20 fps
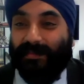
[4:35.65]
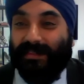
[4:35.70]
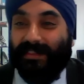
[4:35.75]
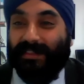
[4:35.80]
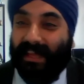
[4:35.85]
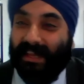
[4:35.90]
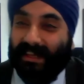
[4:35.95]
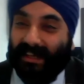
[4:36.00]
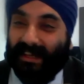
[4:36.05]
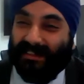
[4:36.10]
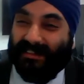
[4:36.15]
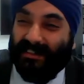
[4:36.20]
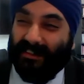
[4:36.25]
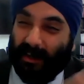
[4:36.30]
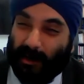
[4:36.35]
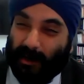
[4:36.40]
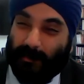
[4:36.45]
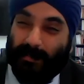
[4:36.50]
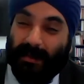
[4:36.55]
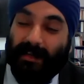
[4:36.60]
They get to
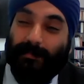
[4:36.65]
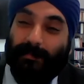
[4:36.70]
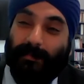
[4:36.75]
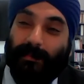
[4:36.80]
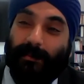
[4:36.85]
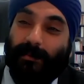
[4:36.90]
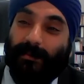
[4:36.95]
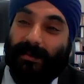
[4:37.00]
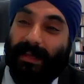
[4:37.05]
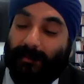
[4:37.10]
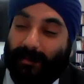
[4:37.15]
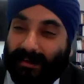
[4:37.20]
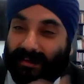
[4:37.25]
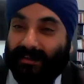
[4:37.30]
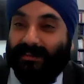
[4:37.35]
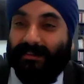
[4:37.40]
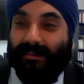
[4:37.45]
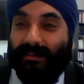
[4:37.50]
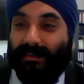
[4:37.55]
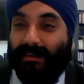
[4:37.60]
know people, they want
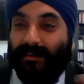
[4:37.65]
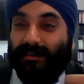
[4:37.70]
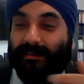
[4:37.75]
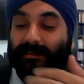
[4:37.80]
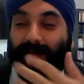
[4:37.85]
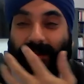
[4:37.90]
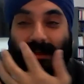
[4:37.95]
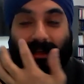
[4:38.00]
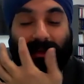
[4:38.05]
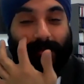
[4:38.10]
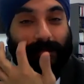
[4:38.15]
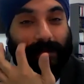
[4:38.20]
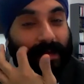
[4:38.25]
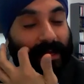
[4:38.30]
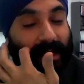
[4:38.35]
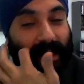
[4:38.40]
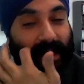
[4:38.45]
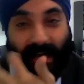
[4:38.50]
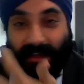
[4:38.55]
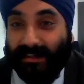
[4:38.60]
to,
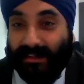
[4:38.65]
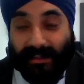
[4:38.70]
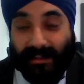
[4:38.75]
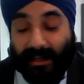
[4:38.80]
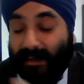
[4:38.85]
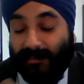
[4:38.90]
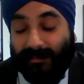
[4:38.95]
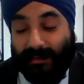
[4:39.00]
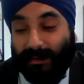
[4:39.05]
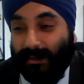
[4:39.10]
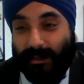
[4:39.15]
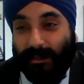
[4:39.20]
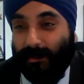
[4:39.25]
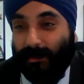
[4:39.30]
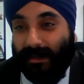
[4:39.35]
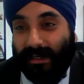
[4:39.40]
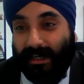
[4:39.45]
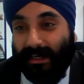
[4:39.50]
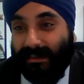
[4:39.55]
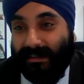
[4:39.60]
and even on the
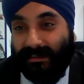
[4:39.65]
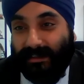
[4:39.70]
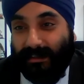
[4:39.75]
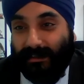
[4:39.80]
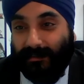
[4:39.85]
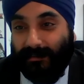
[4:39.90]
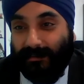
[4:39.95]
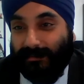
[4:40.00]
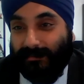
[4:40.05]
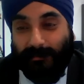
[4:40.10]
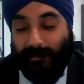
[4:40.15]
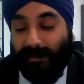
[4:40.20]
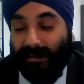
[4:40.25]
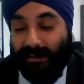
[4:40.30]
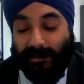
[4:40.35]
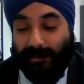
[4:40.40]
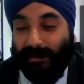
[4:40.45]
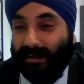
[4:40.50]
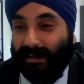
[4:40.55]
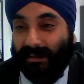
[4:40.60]
UK stuff, we
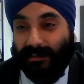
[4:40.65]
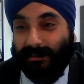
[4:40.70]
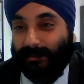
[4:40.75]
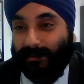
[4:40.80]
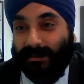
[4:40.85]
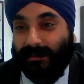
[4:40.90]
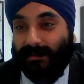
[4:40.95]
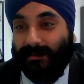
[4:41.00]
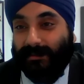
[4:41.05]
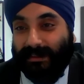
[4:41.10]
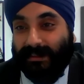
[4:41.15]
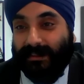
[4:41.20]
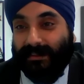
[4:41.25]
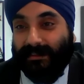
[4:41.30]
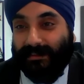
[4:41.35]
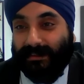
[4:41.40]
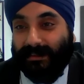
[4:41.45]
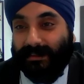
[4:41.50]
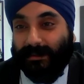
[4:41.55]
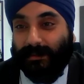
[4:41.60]
do that as well,
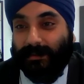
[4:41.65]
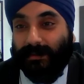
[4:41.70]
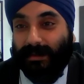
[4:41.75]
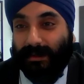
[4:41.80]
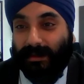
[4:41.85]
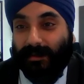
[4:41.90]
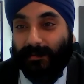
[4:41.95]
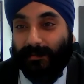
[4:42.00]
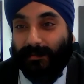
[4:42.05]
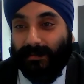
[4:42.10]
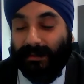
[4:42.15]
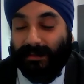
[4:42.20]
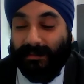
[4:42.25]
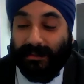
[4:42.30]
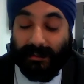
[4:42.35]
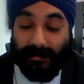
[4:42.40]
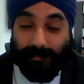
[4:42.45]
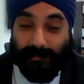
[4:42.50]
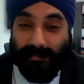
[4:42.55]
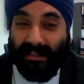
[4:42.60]
so
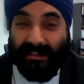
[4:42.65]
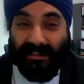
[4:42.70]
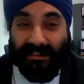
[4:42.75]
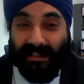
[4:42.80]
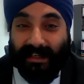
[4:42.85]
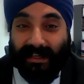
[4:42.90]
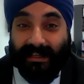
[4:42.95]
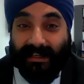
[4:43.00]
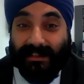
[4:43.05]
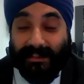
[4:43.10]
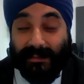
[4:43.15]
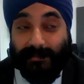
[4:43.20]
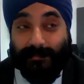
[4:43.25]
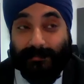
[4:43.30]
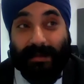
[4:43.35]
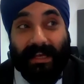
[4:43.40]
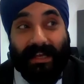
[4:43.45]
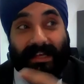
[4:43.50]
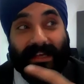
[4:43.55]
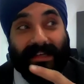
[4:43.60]
just mix it in and just
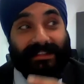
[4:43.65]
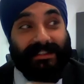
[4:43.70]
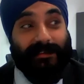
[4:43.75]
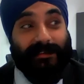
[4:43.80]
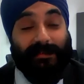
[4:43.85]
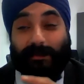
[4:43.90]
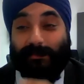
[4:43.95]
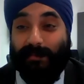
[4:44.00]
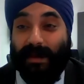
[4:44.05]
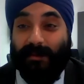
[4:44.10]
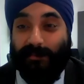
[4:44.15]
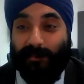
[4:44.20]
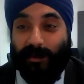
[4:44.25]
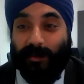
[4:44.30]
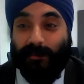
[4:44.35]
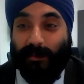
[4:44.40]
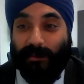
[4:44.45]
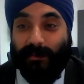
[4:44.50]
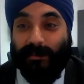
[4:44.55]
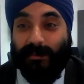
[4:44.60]
make it something
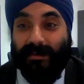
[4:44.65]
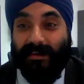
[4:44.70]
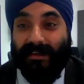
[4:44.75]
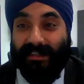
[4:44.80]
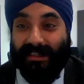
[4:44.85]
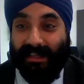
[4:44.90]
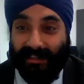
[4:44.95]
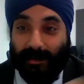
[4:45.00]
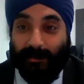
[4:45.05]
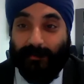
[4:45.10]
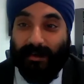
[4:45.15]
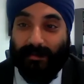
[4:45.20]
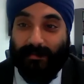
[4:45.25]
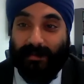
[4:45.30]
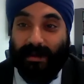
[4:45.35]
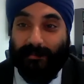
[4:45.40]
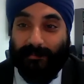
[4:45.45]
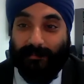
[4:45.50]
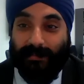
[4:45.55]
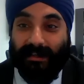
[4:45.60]
memorable that they'll
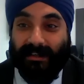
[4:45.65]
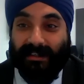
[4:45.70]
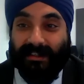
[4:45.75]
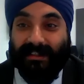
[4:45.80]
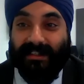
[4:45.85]
remember,